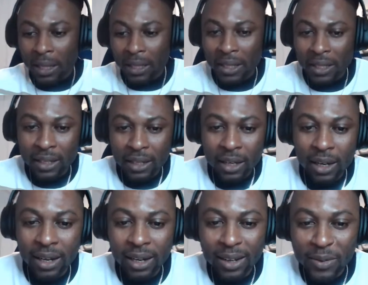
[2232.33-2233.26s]

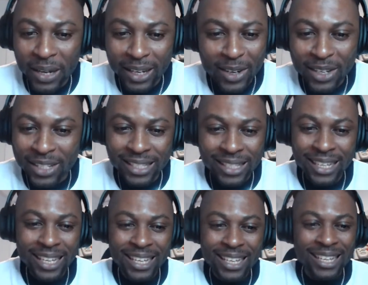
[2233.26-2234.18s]
Oh my god,
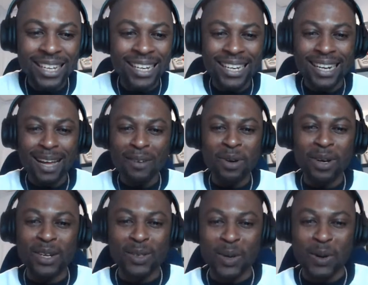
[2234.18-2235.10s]
I'm not
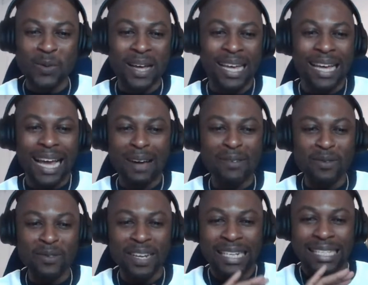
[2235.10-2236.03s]
gonna talk about it. I'm
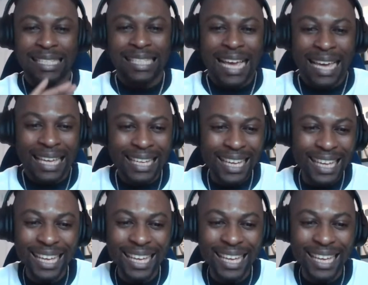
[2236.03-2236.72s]
not gonna say.